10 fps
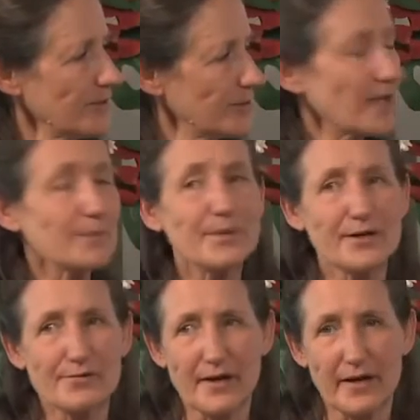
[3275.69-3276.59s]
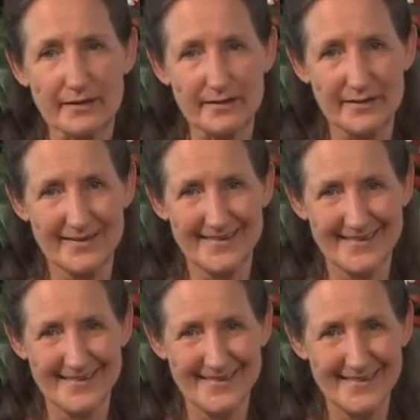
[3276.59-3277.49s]
You get better at it.
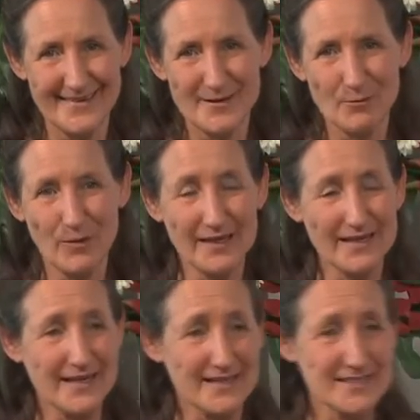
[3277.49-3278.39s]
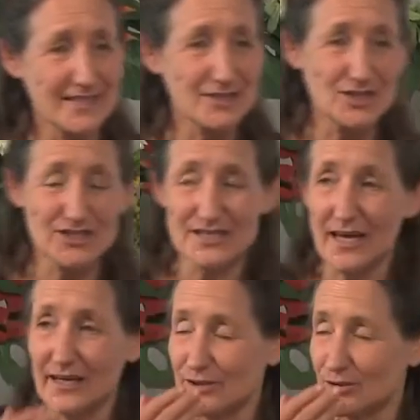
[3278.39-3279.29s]
One lady said she
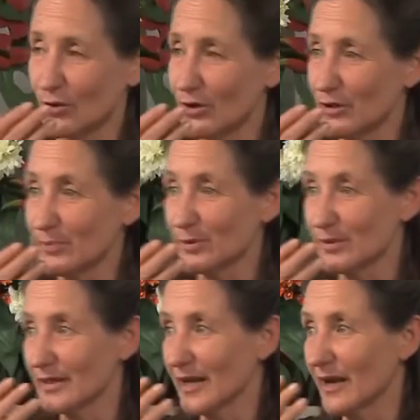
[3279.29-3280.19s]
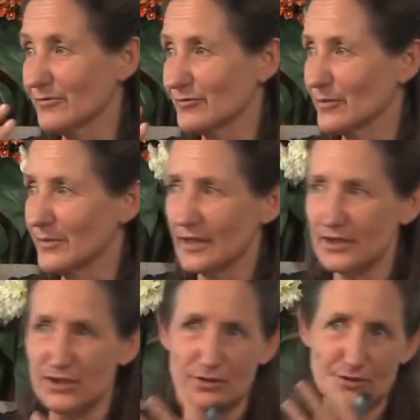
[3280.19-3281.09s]
started to oil pull and after a minute
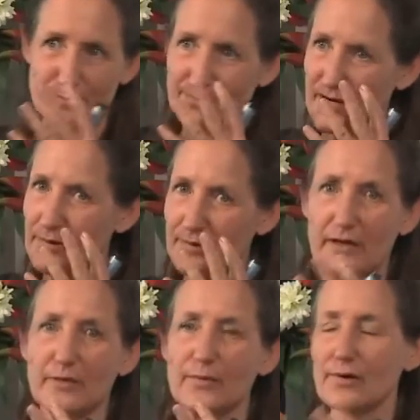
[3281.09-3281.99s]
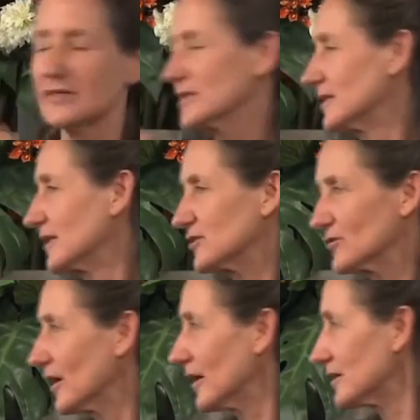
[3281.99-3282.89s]
she couldn't bear it anymore. I said, that's
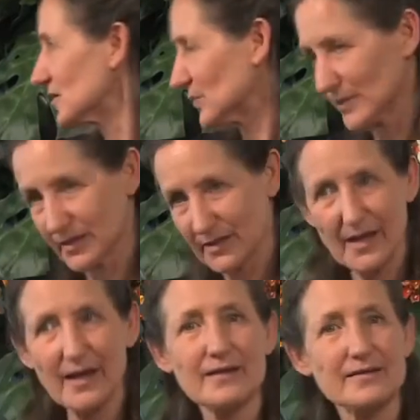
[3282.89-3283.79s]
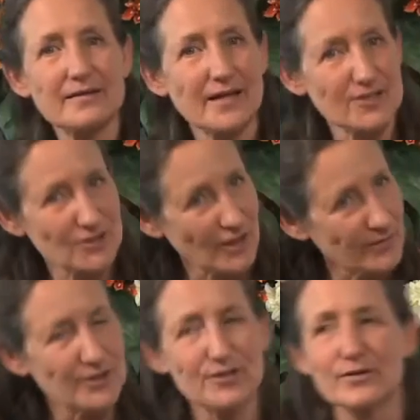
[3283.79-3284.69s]
all right, spit it out. Next
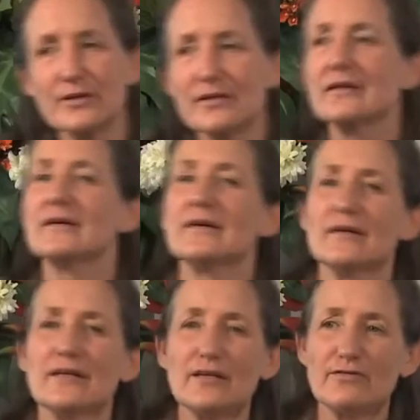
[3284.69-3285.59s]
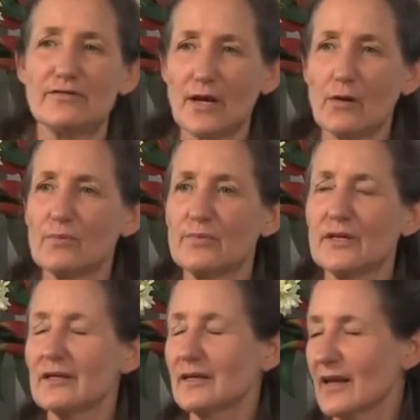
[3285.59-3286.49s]
time you do it, if you go 1.5
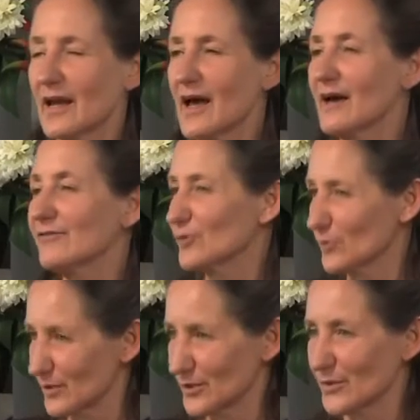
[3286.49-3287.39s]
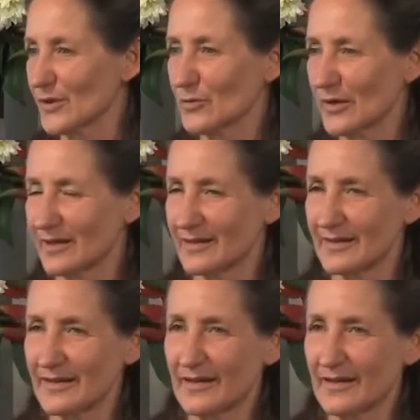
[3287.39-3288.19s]
minutes, you'll be doing well.